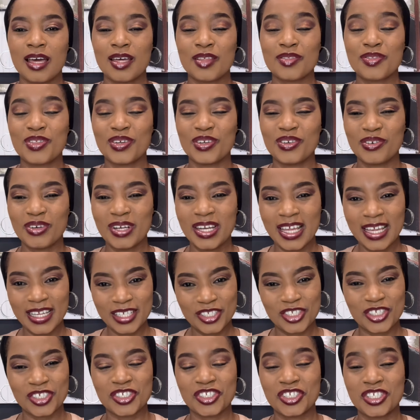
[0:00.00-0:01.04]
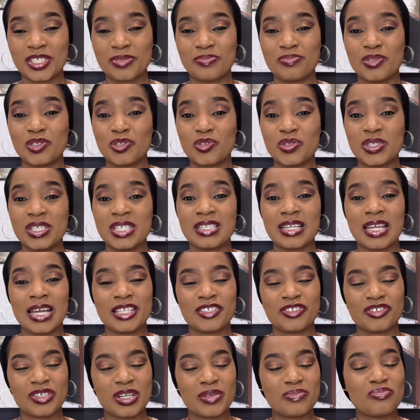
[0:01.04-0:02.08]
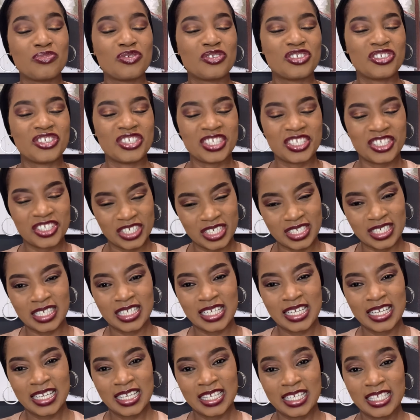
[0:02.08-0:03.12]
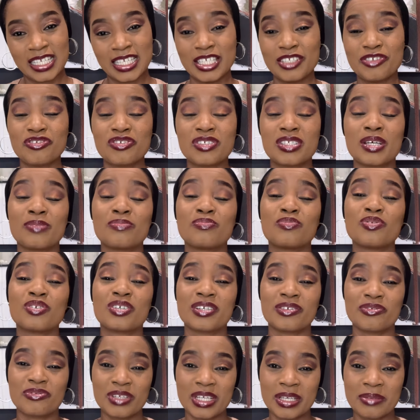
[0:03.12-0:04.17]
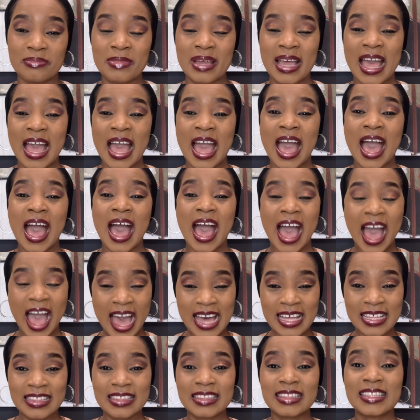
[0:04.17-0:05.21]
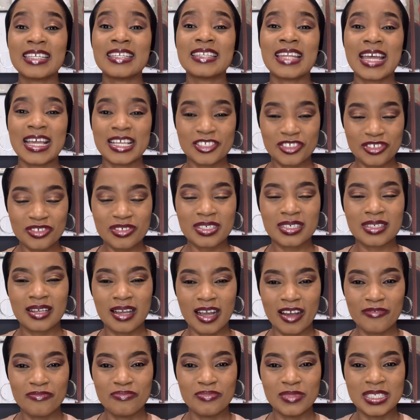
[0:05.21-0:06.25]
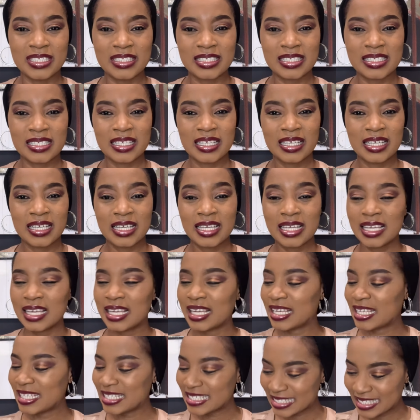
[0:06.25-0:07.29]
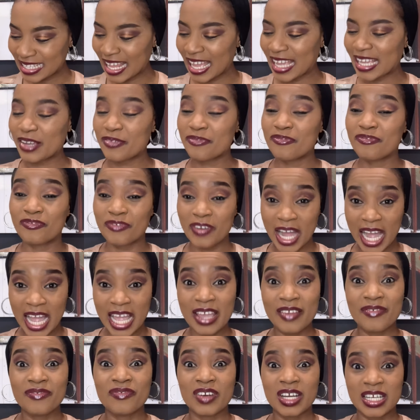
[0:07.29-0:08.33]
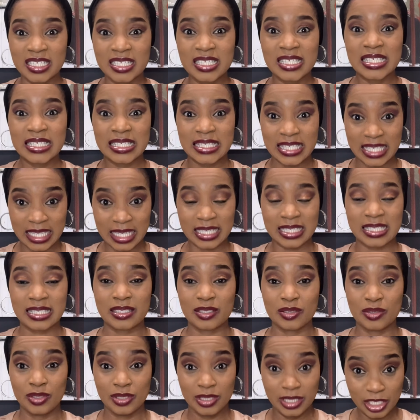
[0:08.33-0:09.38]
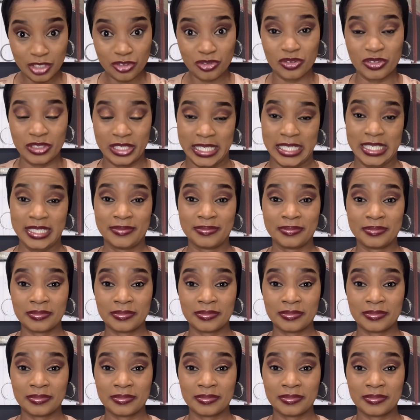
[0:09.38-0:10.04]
The relationship between Nigerian musician Eedris Abdulkareem and the Nigerian government is like five and six, literally.